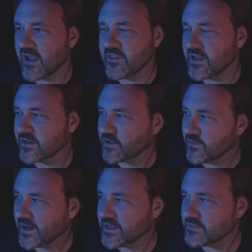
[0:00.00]
and then
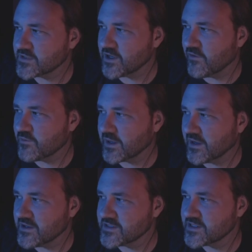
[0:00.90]
corrected himself
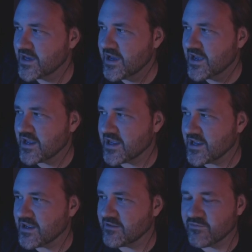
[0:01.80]
because
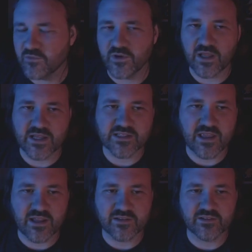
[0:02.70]
he realized
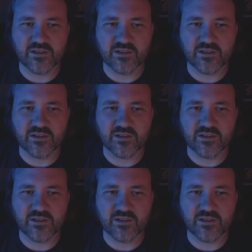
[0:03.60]
that,